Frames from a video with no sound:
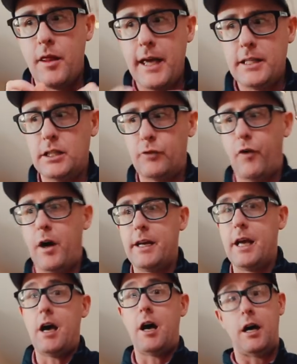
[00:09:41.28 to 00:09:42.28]
They just
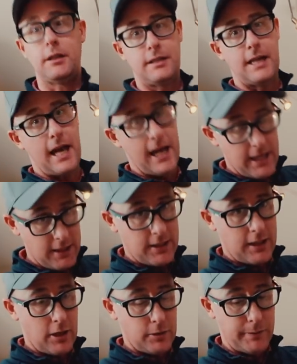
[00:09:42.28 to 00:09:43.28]
find it hard to get
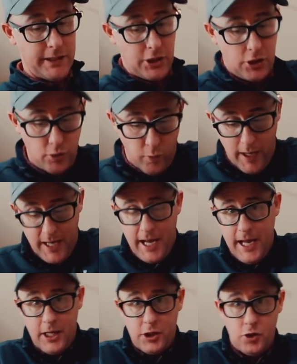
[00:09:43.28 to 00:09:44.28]
into those positions when
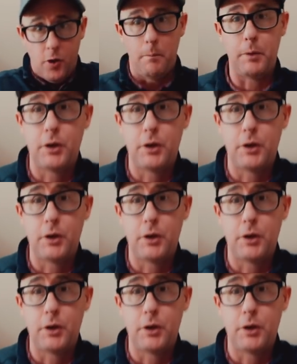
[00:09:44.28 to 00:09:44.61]
hitting a shot